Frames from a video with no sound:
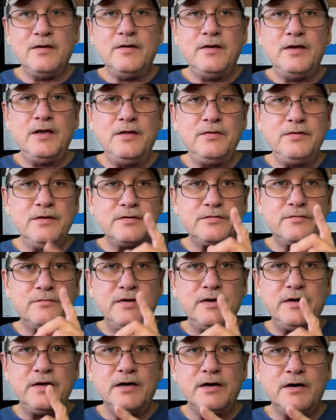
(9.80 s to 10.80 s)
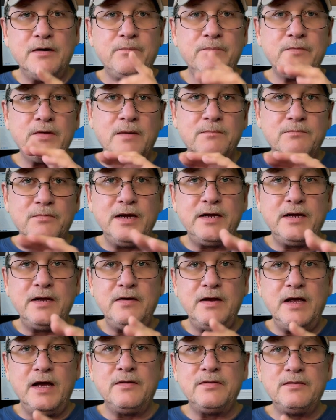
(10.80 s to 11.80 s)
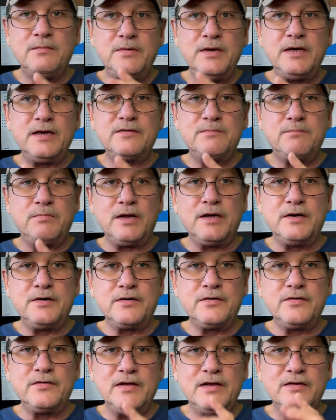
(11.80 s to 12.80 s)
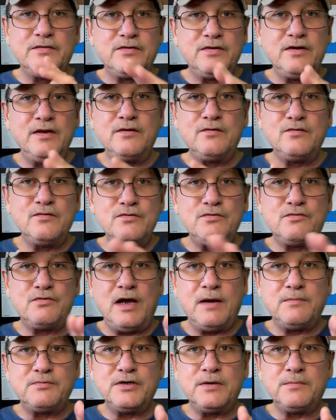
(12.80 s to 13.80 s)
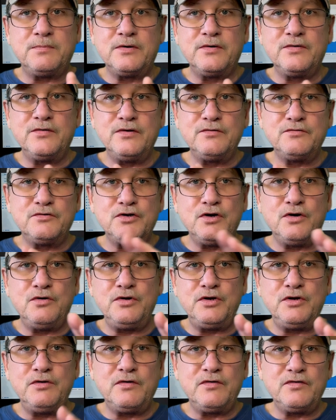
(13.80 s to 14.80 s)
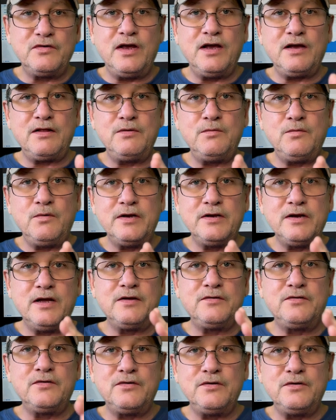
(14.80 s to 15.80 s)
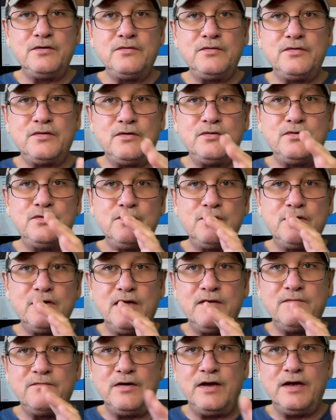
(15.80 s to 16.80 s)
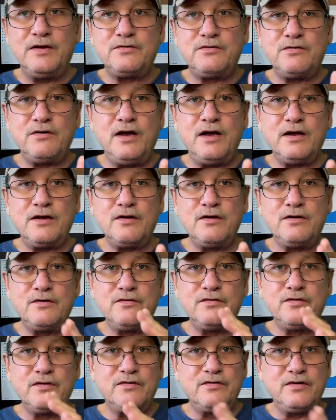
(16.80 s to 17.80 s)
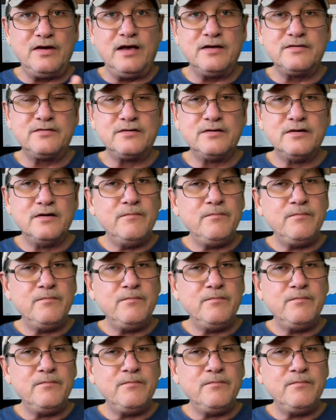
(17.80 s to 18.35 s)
In this video, I'm breaking down the biggest blunders that sink new dropshippers and showing you exactly what not to do so you can fast track your success.